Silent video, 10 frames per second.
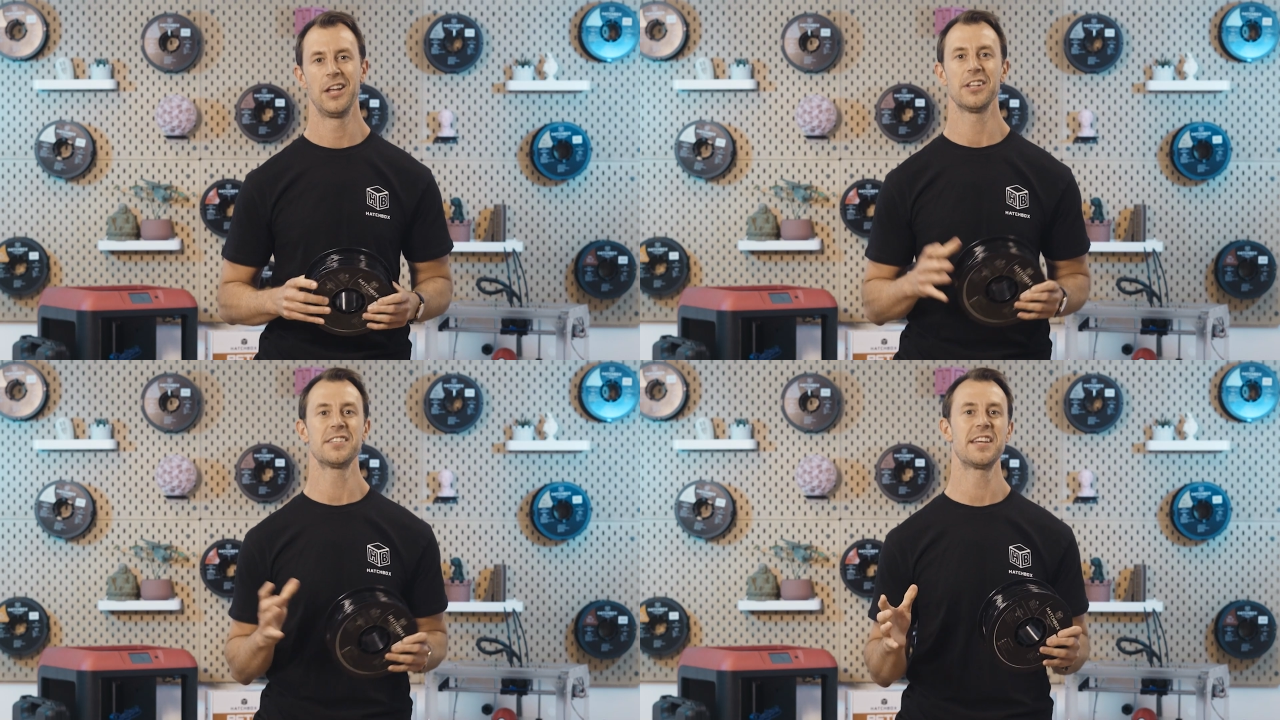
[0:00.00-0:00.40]

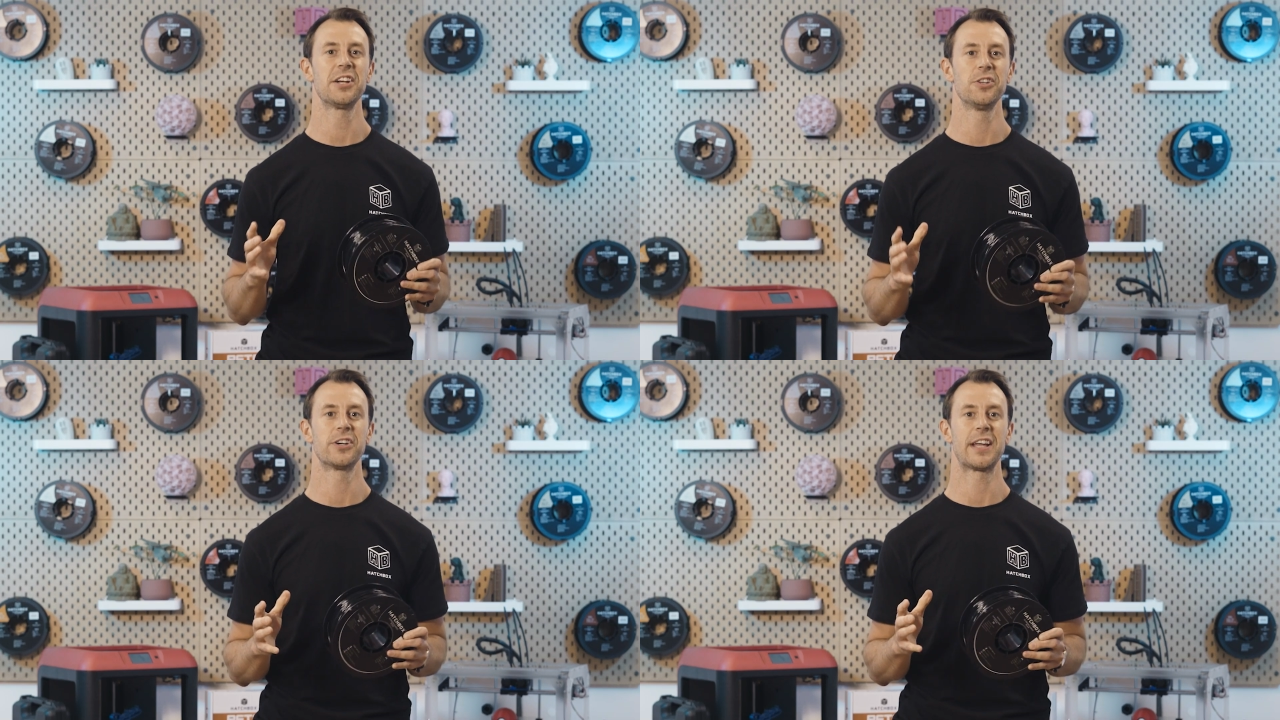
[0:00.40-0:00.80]
Let's take
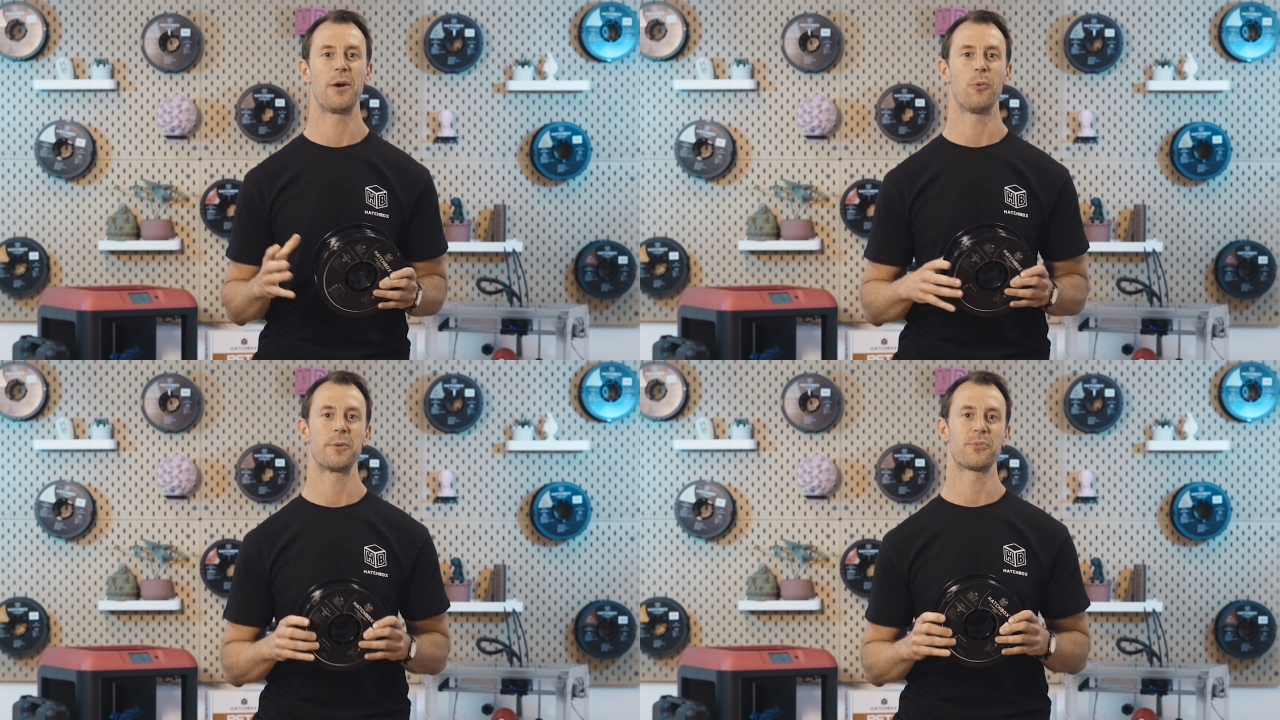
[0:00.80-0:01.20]
a look
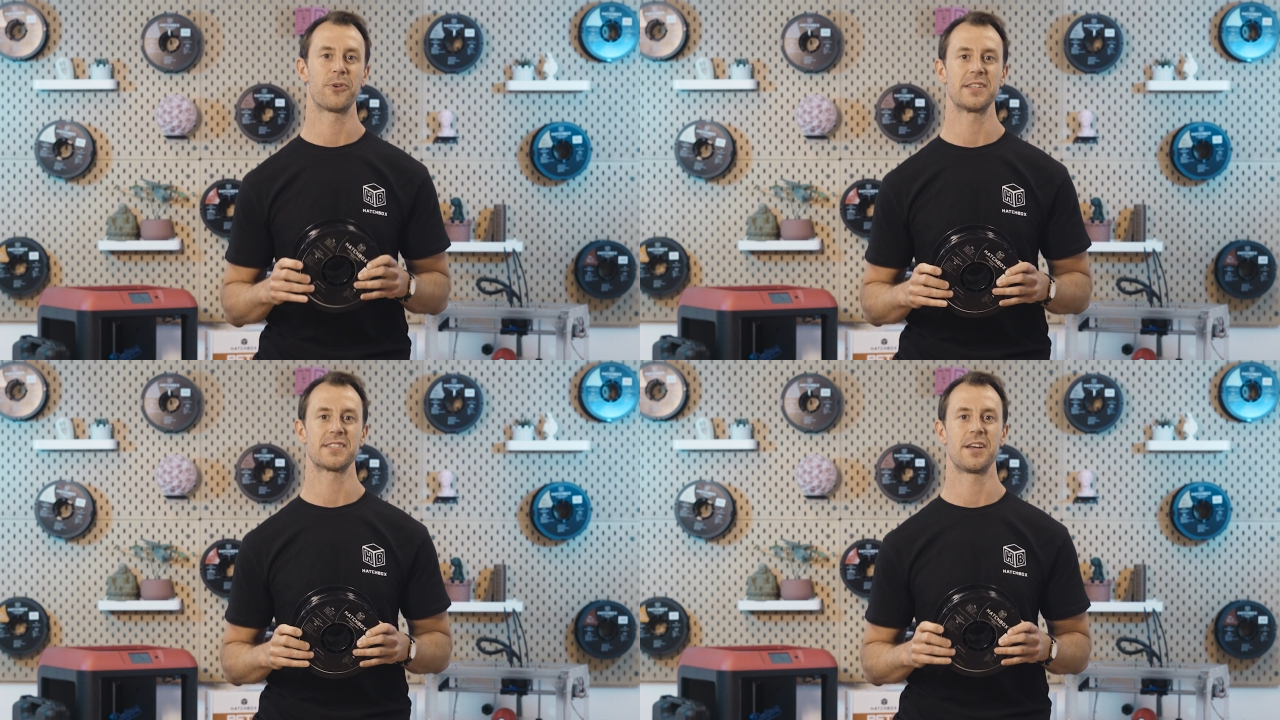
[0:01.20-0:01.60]
at what
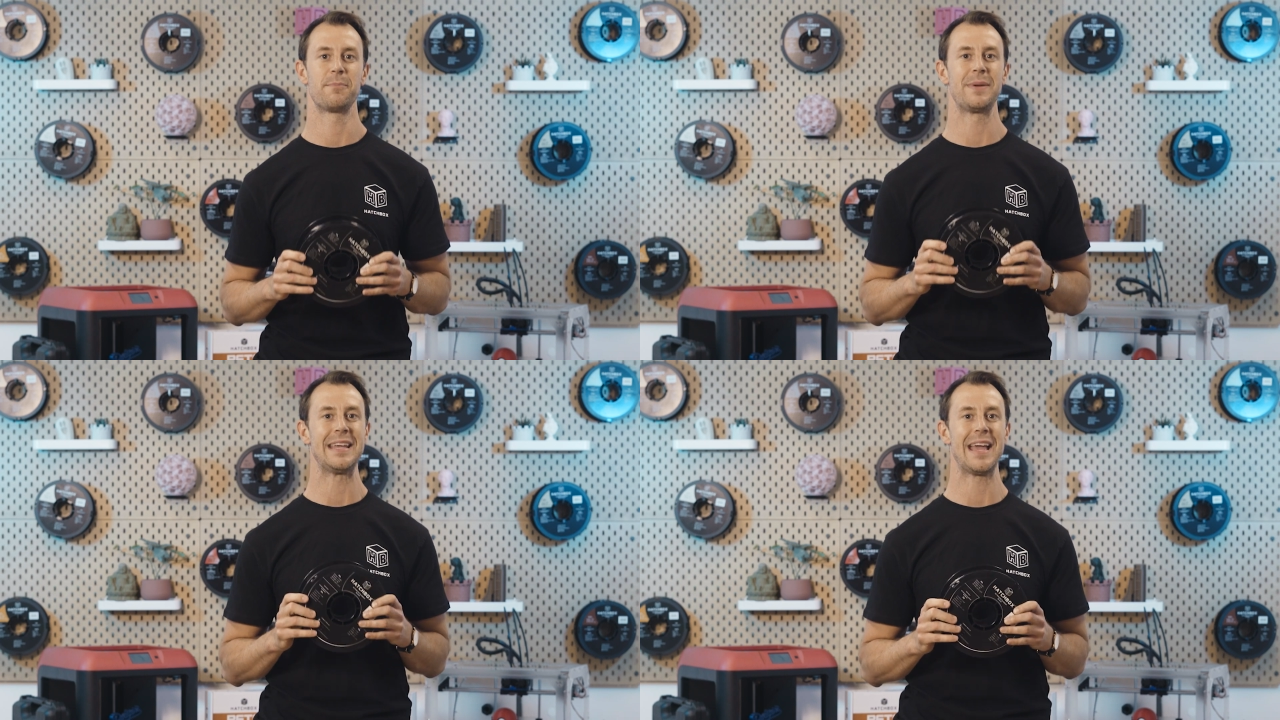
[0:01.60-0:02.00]
prints
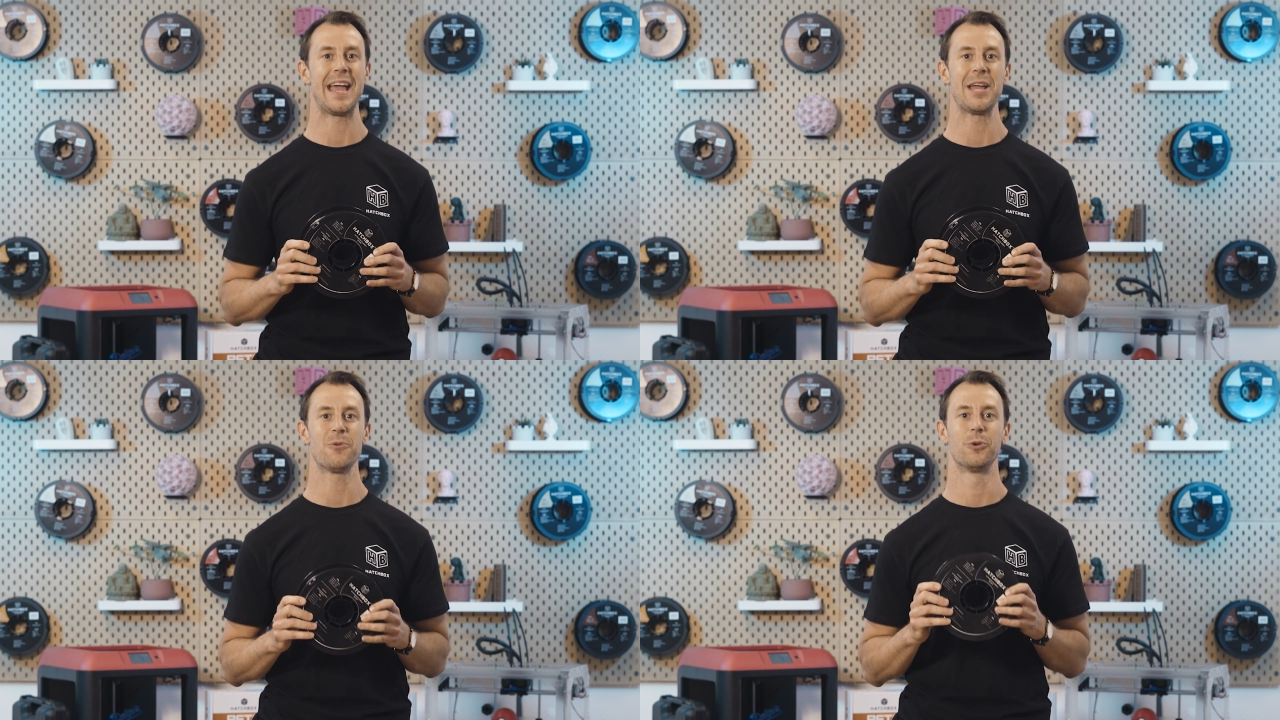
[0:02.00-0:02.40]

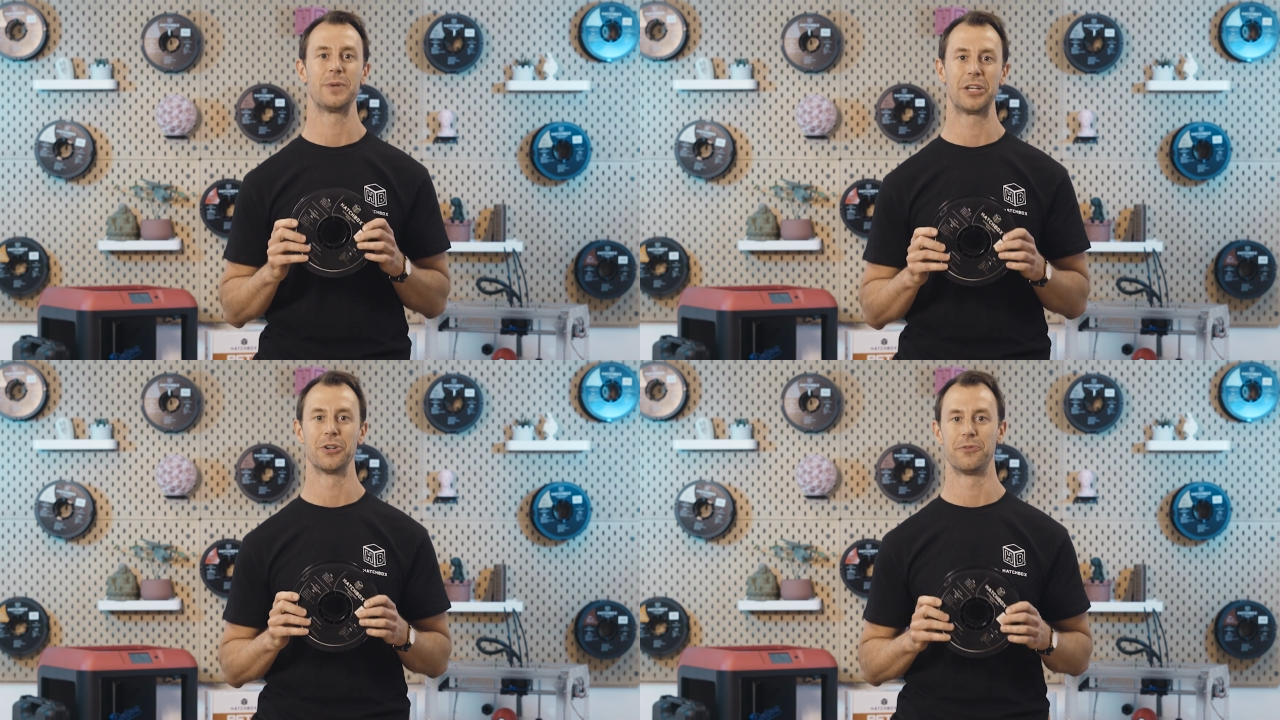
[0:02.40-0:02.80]
PA will
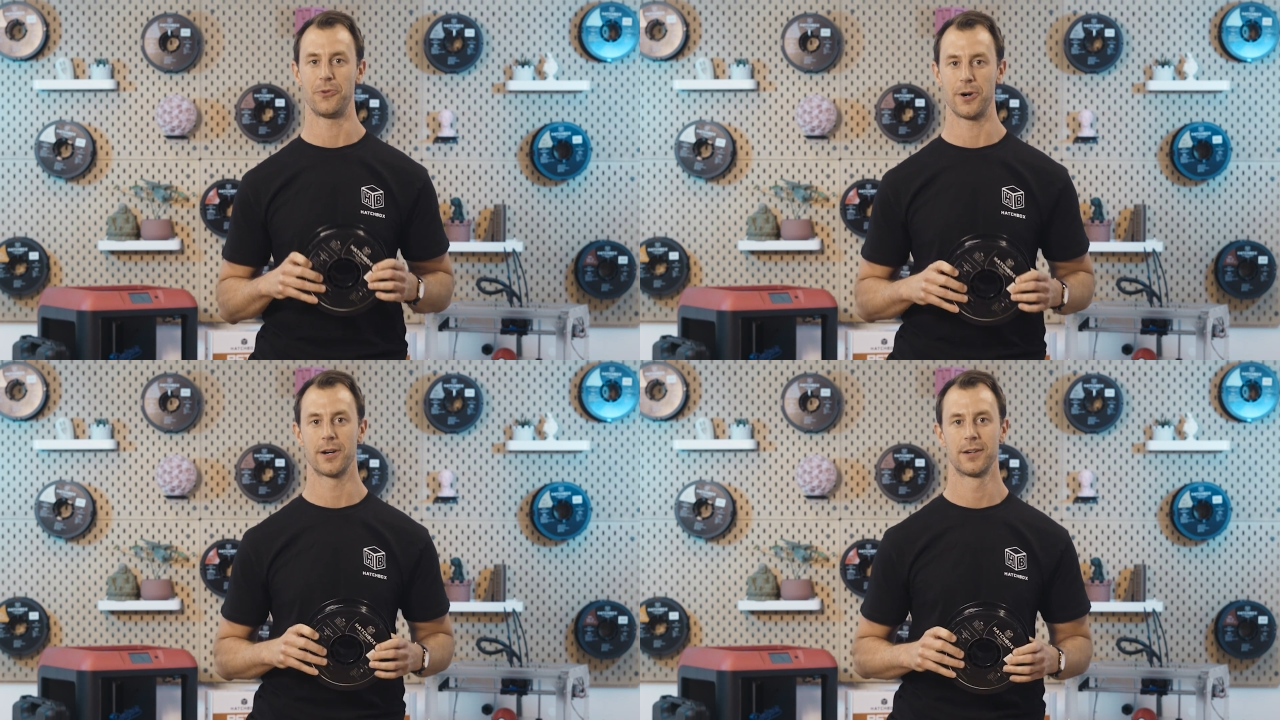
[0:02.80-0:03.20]
be good
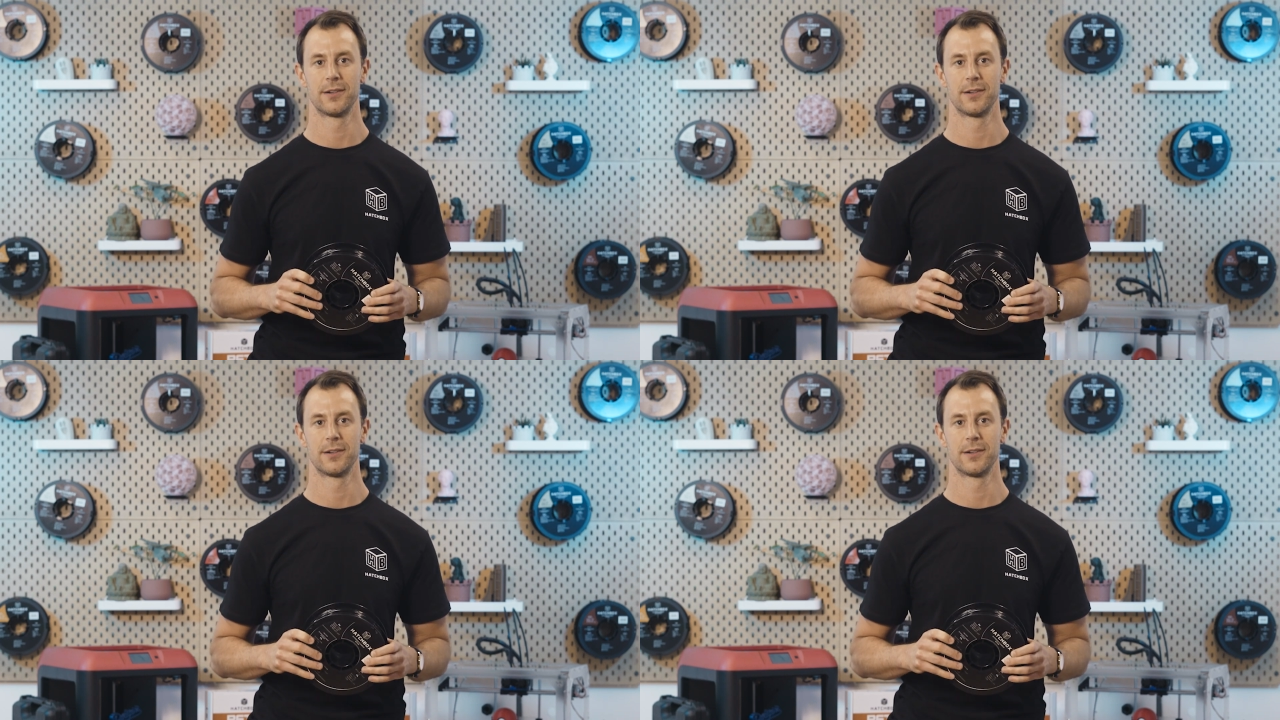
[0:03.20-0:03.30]
for.